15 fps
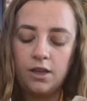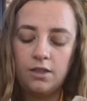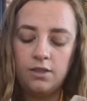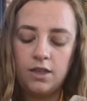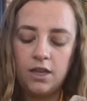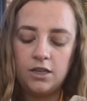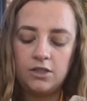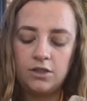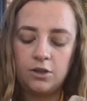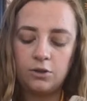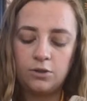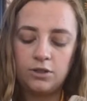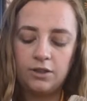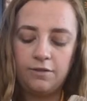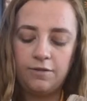Then his
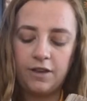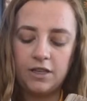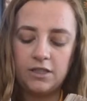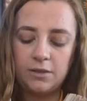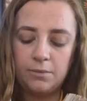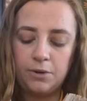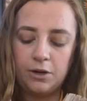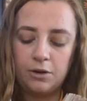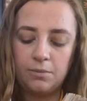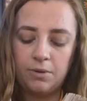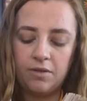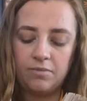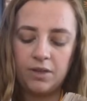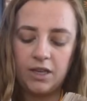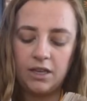ghostly face appeared
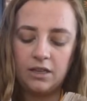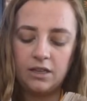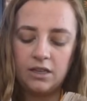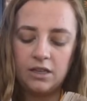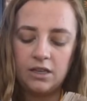above me.